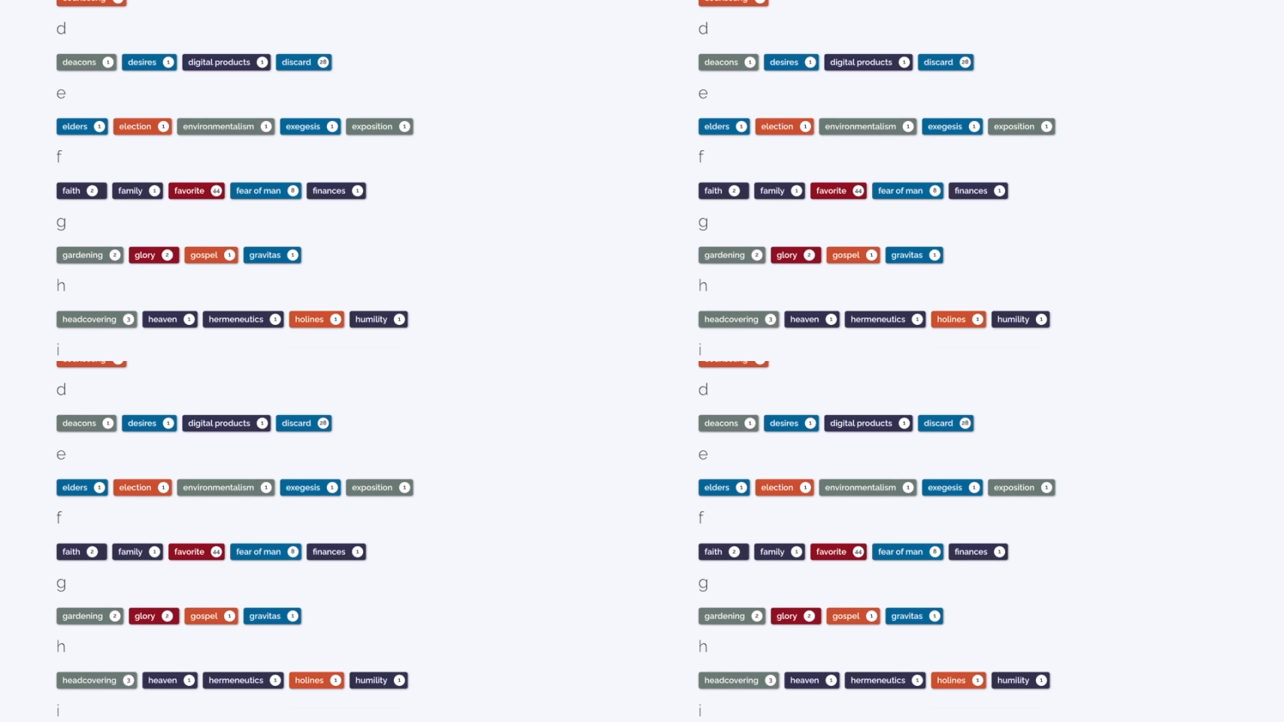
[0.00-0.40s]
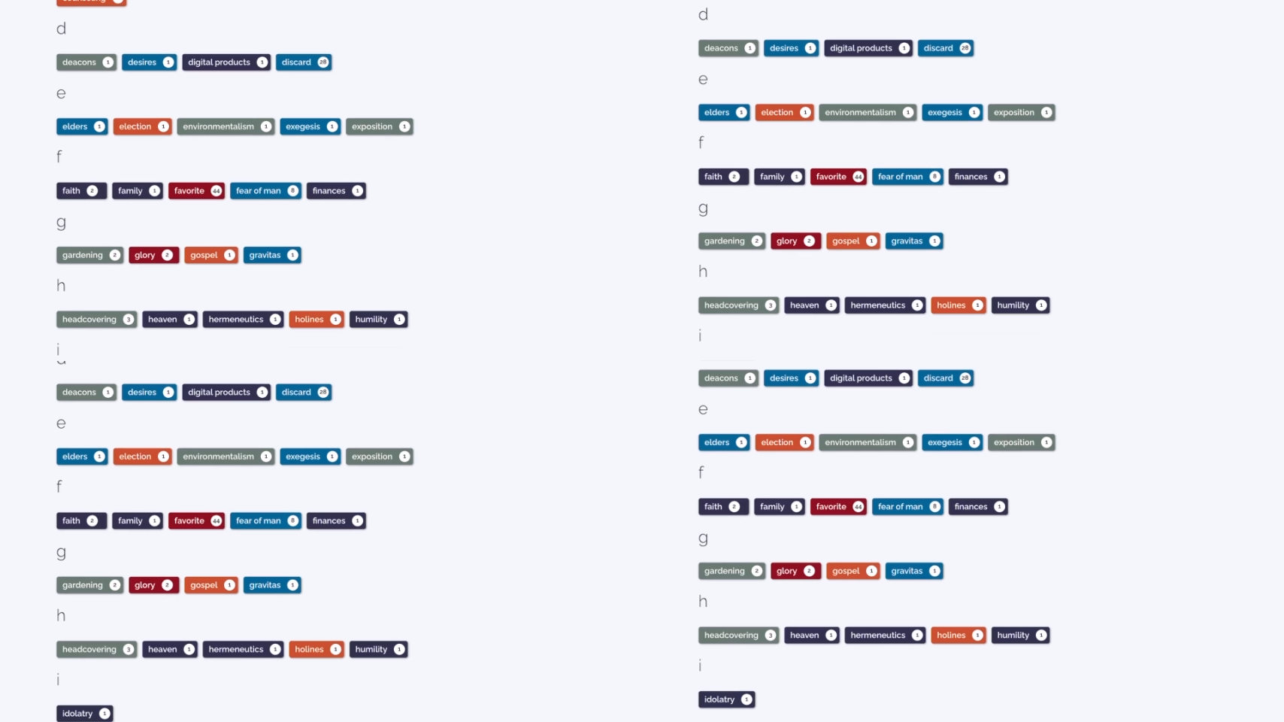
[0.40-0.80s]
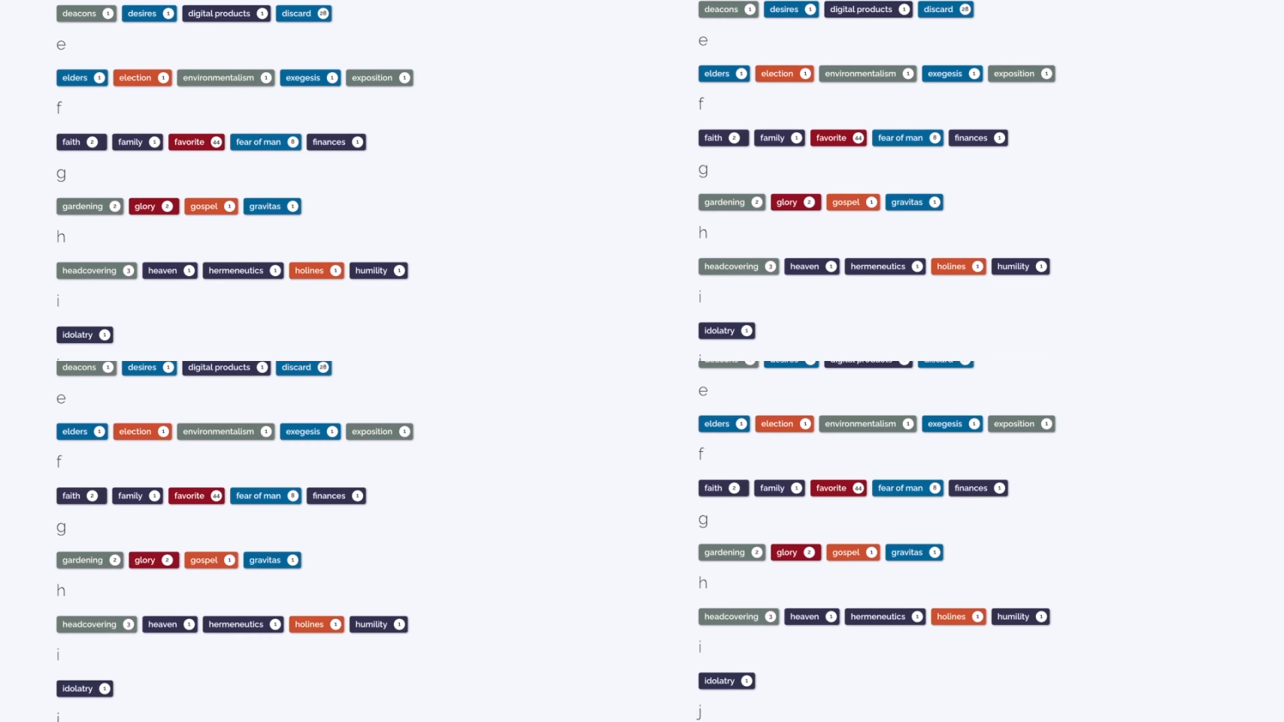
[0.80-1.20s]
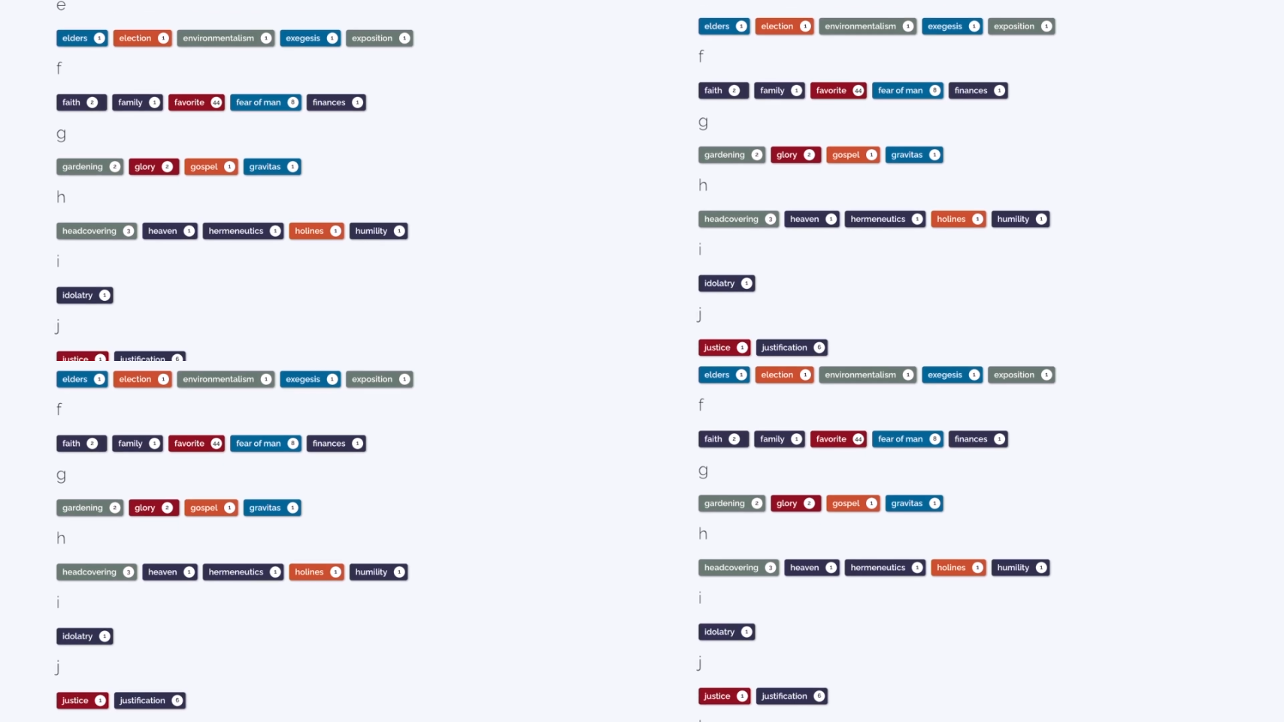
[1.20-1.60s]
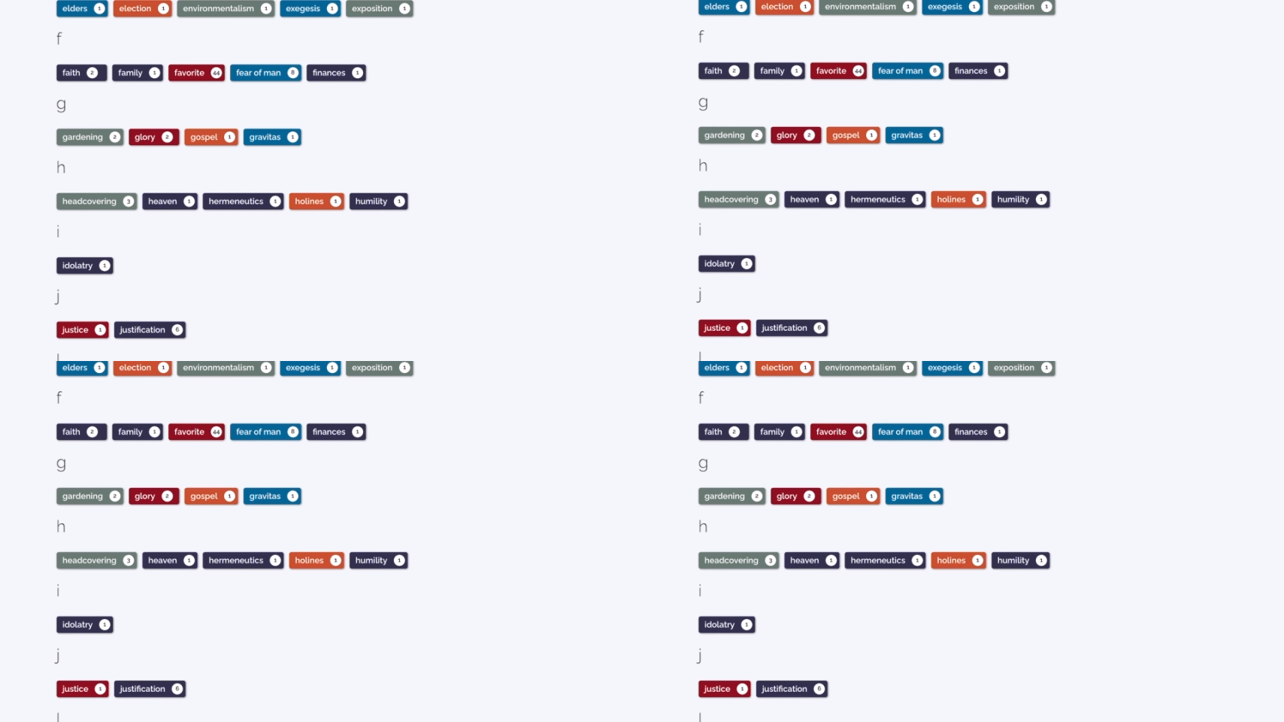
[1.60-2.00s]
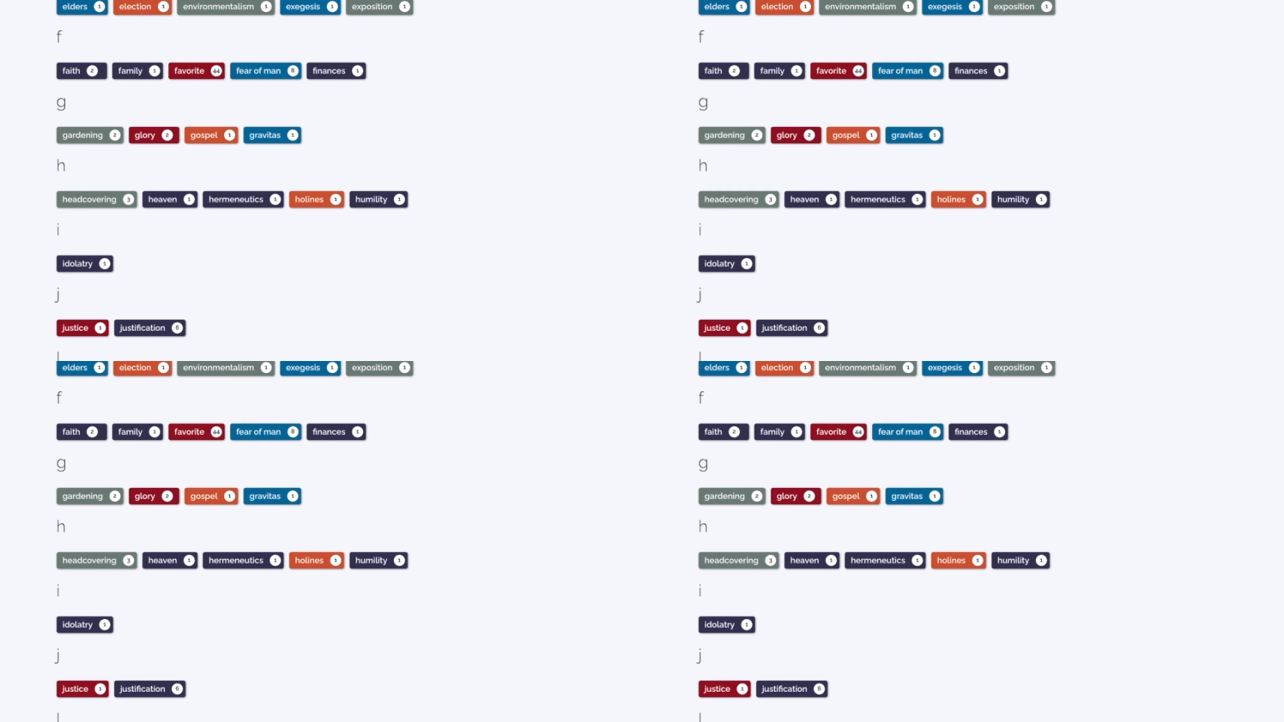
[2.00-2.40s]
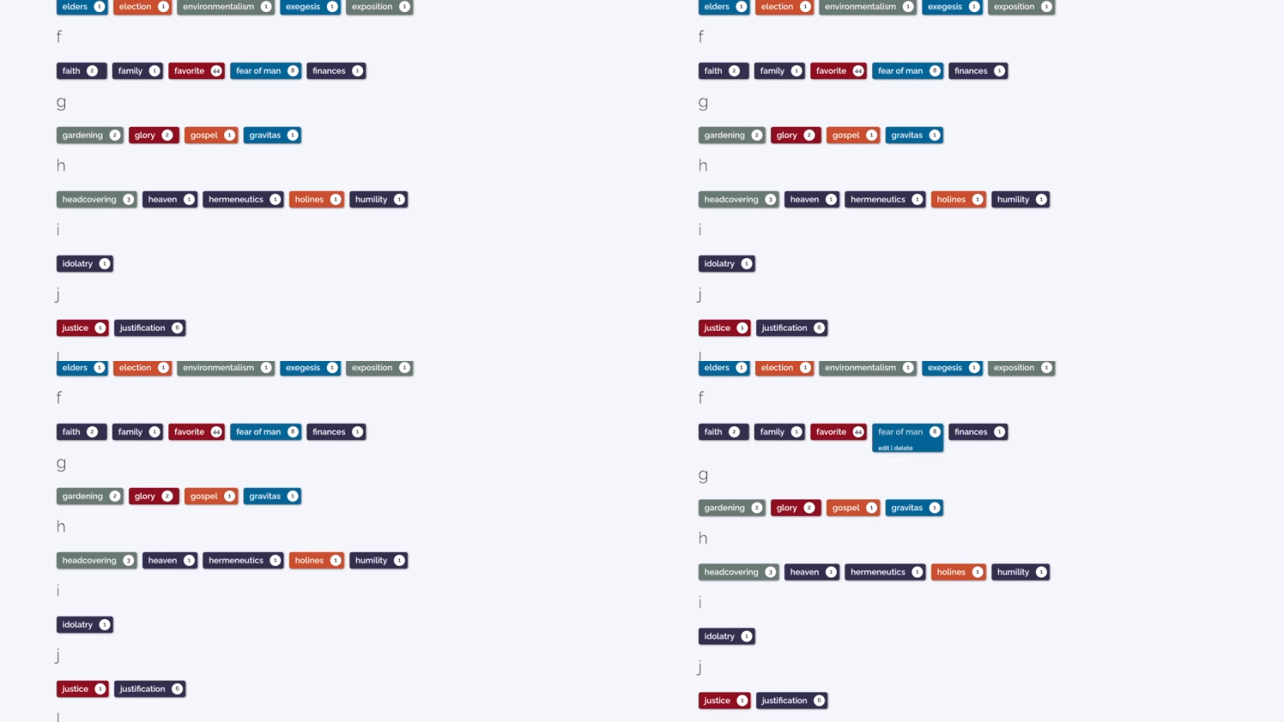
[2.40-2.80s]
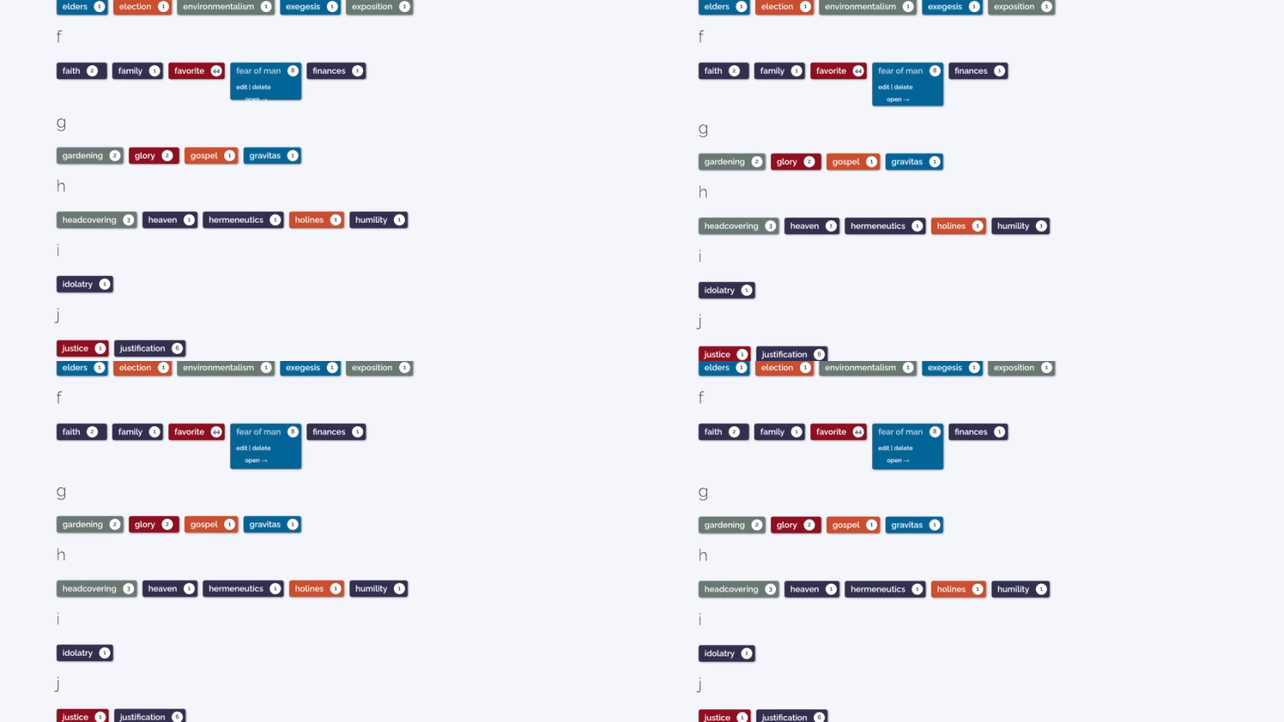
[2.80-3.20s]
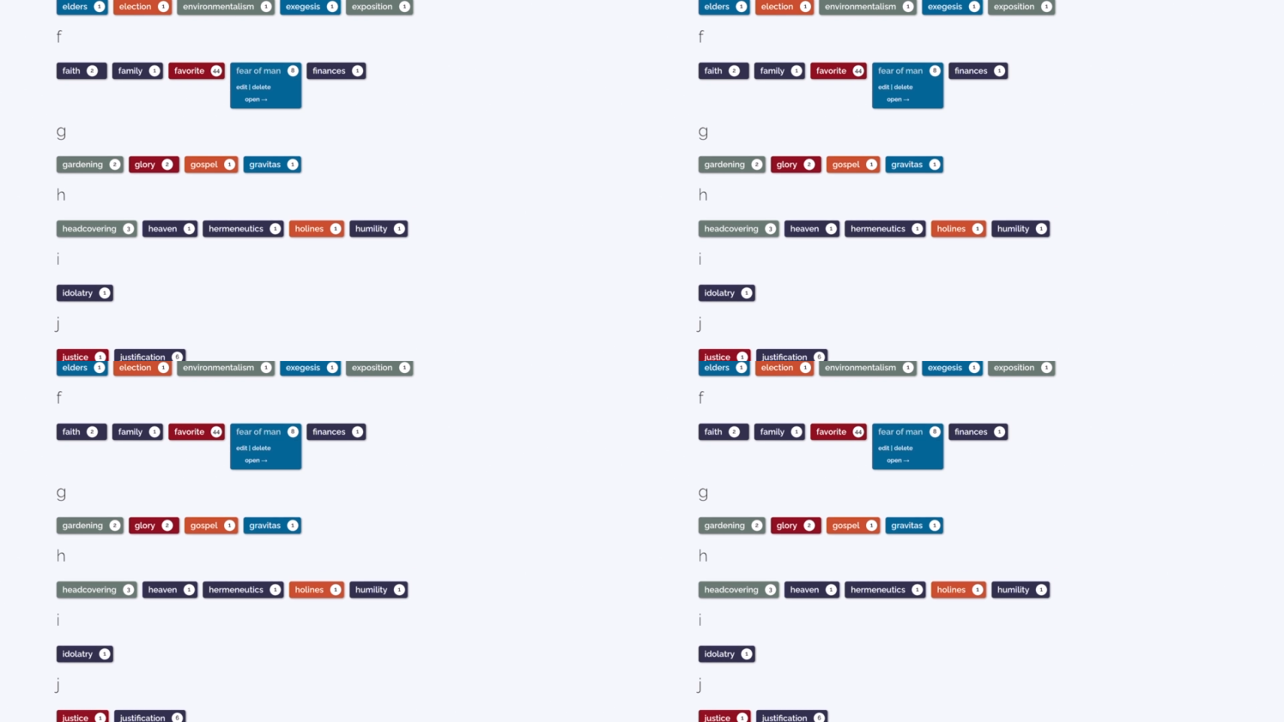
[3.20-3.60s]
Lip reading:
Nobody's mouth can be seen.